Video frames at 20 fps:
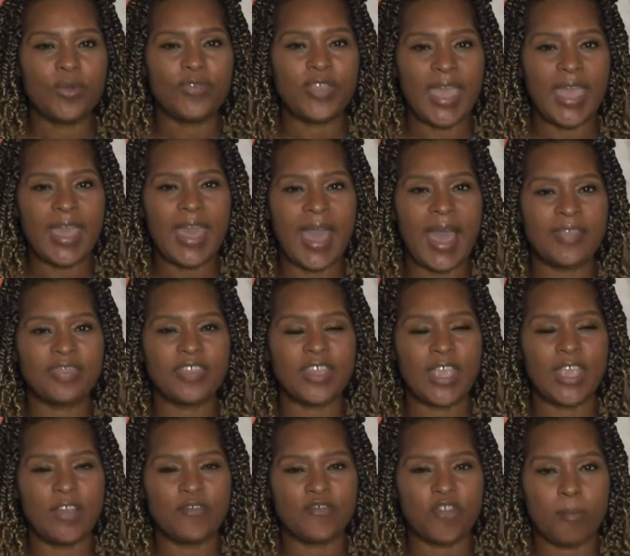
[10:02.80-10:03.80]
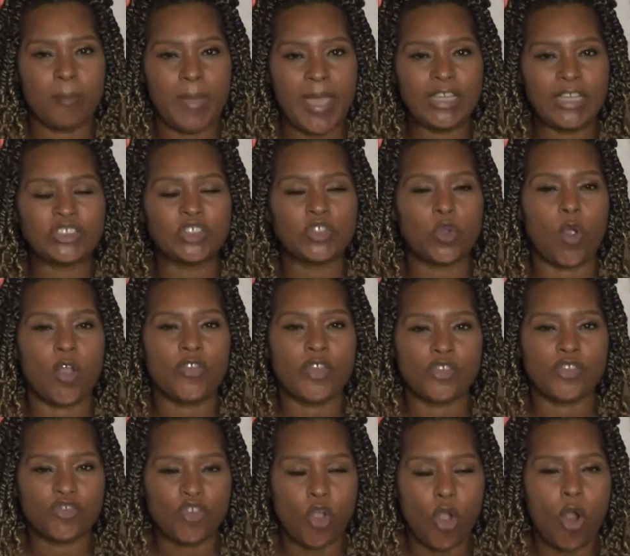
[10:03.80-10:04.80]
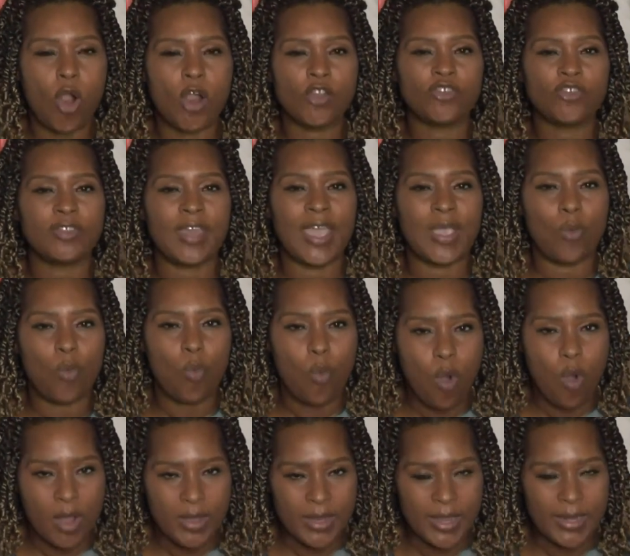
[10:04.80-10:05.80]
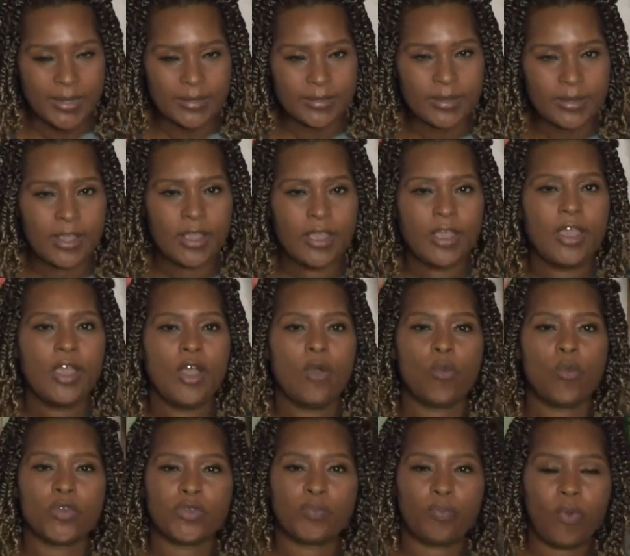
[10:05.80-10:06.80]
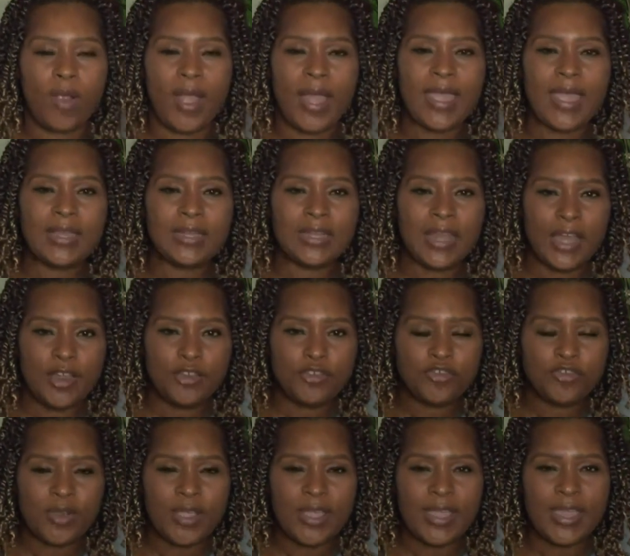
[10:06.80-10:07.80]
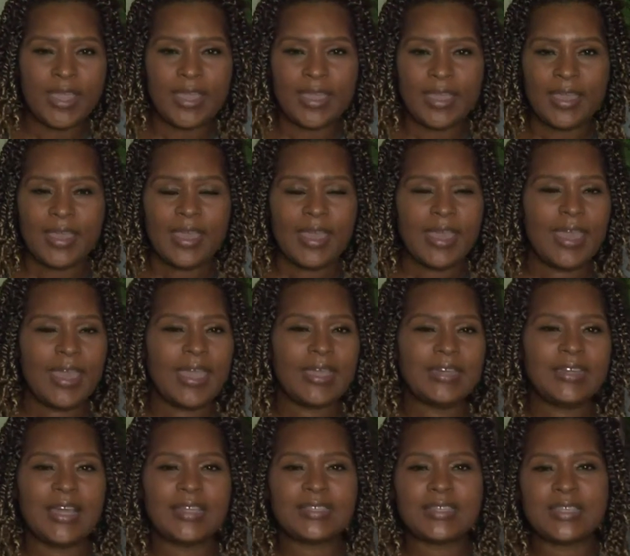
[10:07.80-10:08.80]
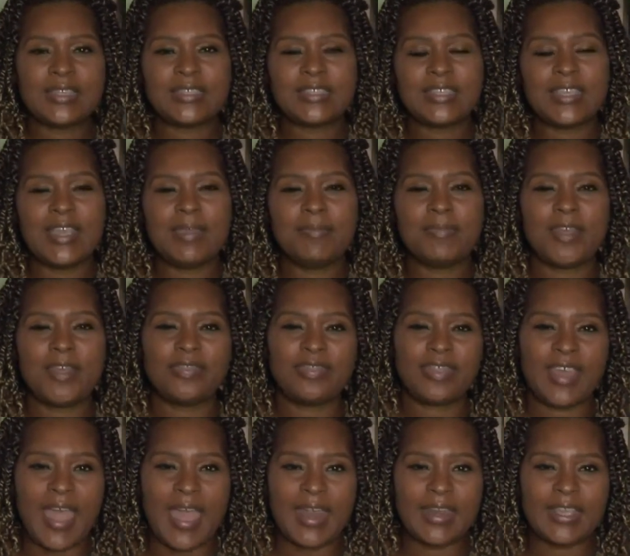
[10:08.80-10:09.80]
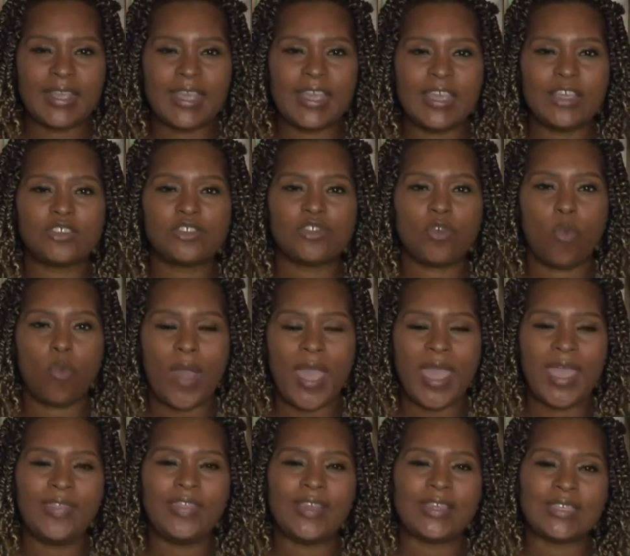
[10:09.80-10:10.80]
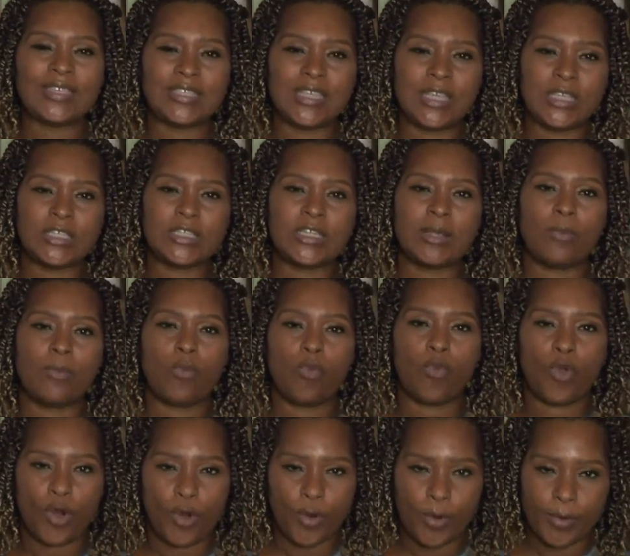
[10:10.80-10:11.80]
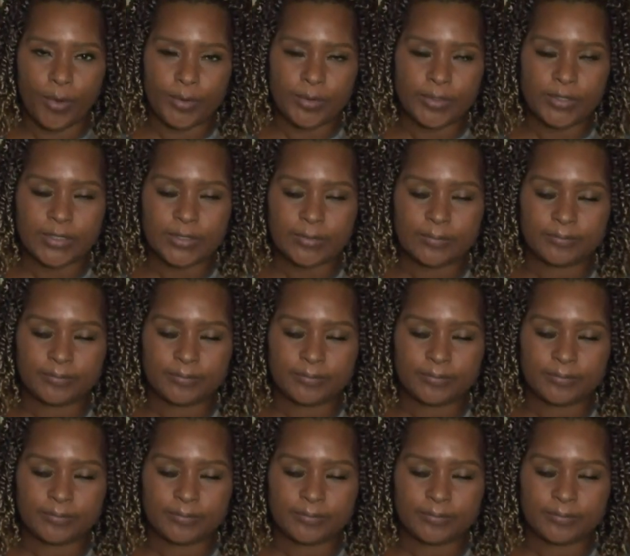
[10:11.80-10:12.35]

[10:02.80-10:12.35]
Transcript: they got the information or the charge they wanted. With Brian Laundrie, it doesn't seem that that is the way the system works.